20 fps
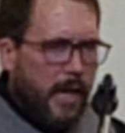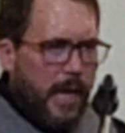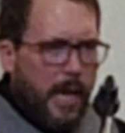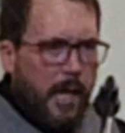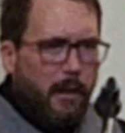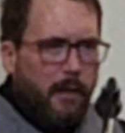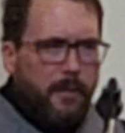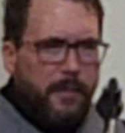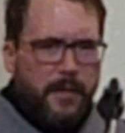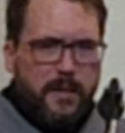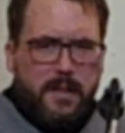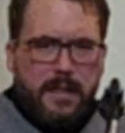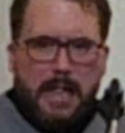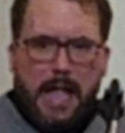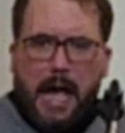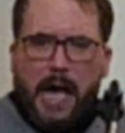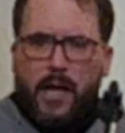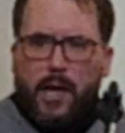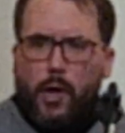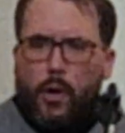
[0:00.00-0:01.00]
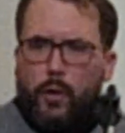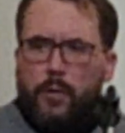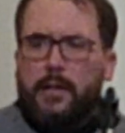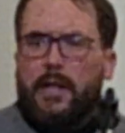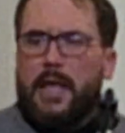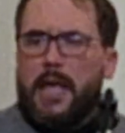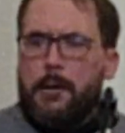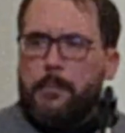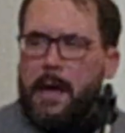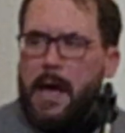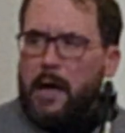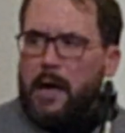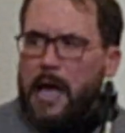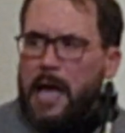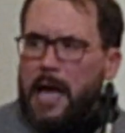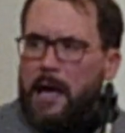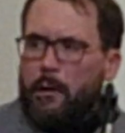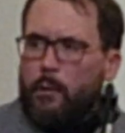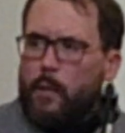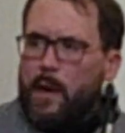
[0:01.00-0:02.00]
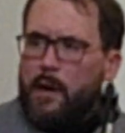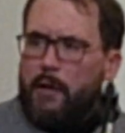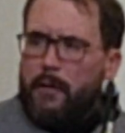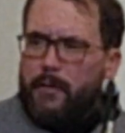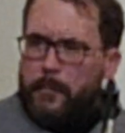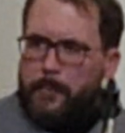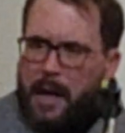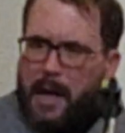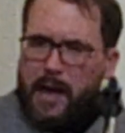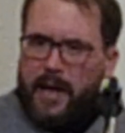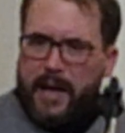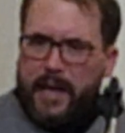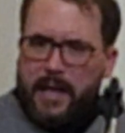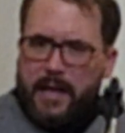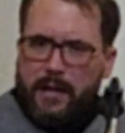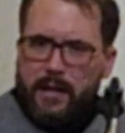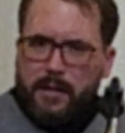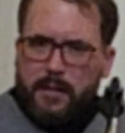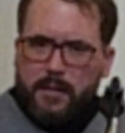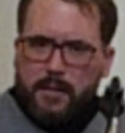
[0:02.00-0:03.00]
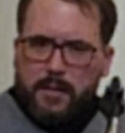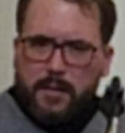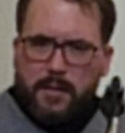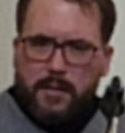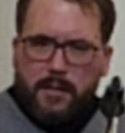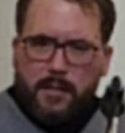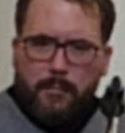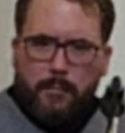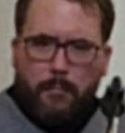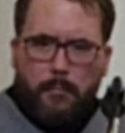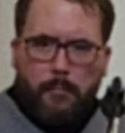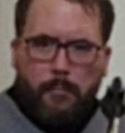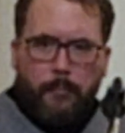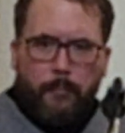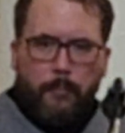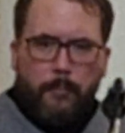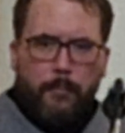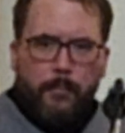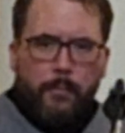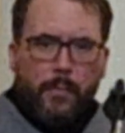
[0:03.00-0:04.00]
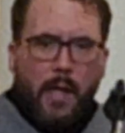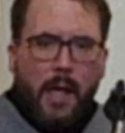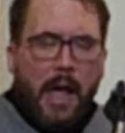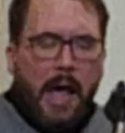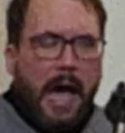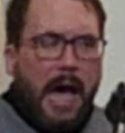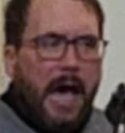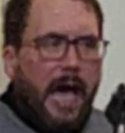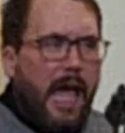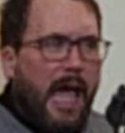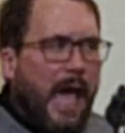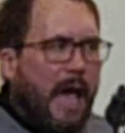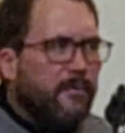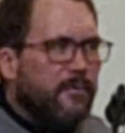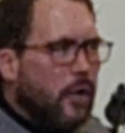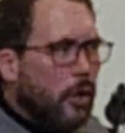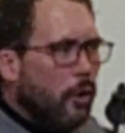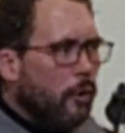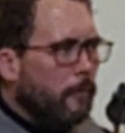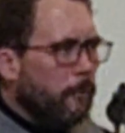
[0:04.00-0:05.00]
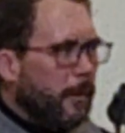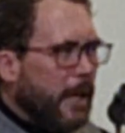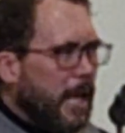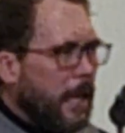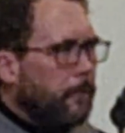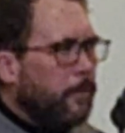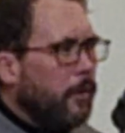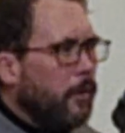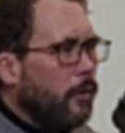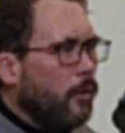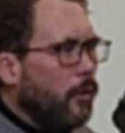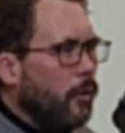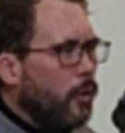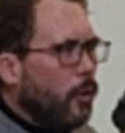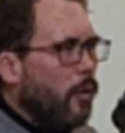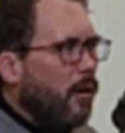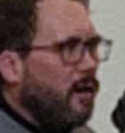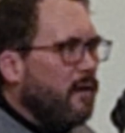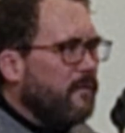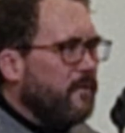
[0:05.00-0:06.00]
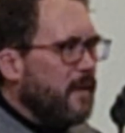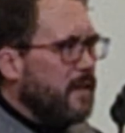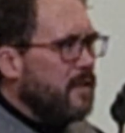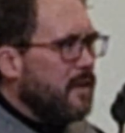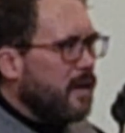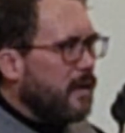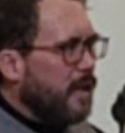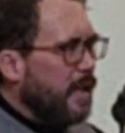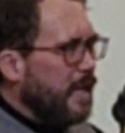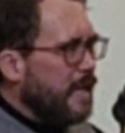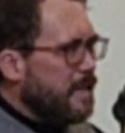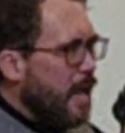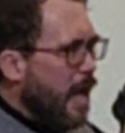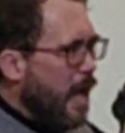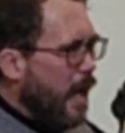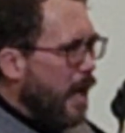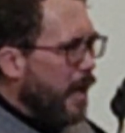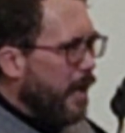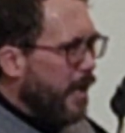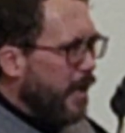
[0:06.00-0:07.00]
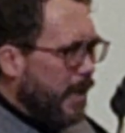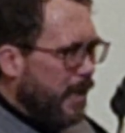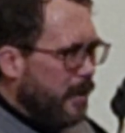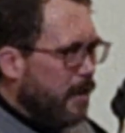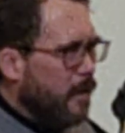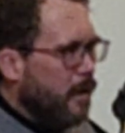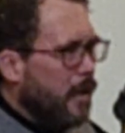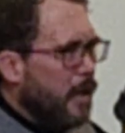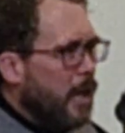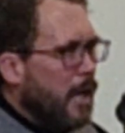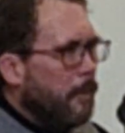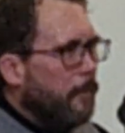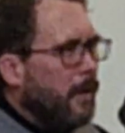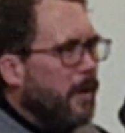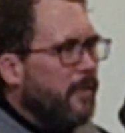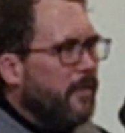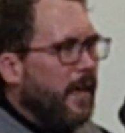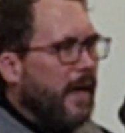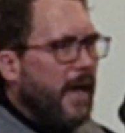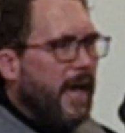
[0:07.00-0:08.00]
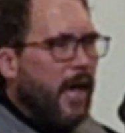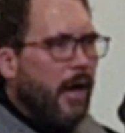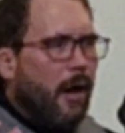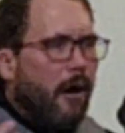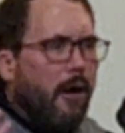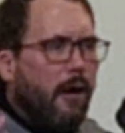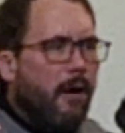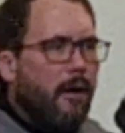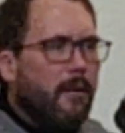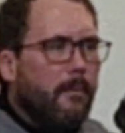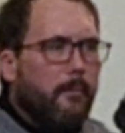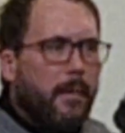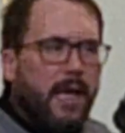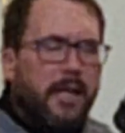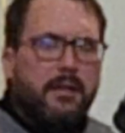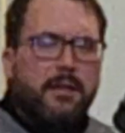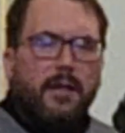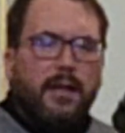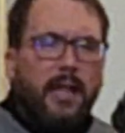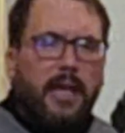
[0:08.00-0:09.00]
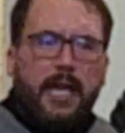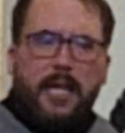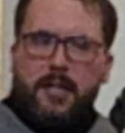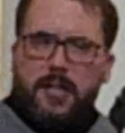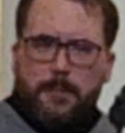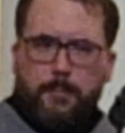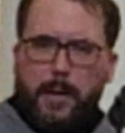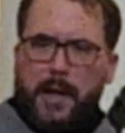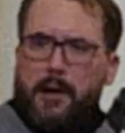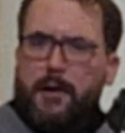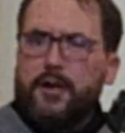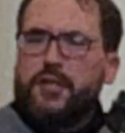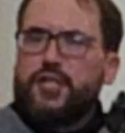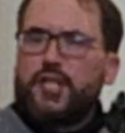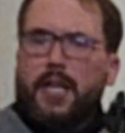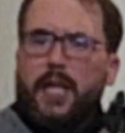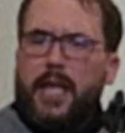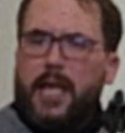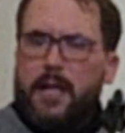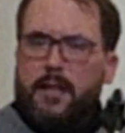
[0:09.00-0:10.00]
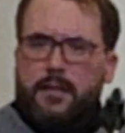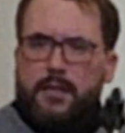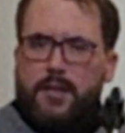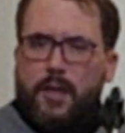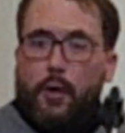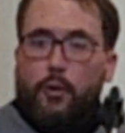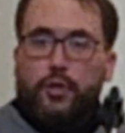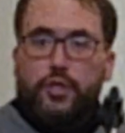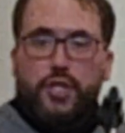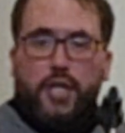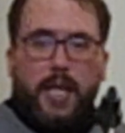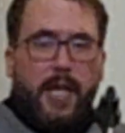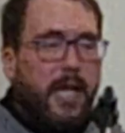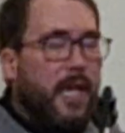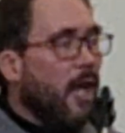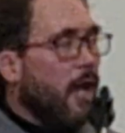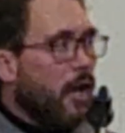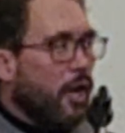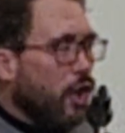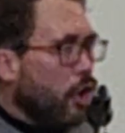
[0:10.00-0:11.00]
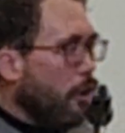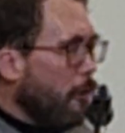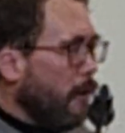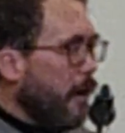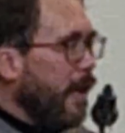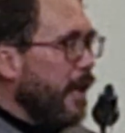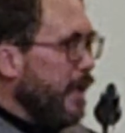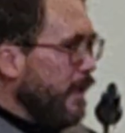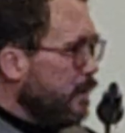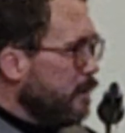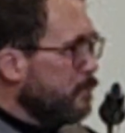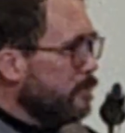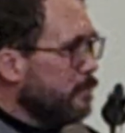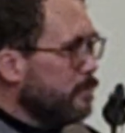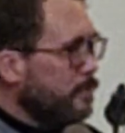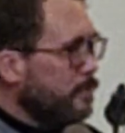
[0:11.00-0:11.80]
Health is not only about how well the body is. I have known people who are physically dying, but they are mentally, spiritually, and socially great.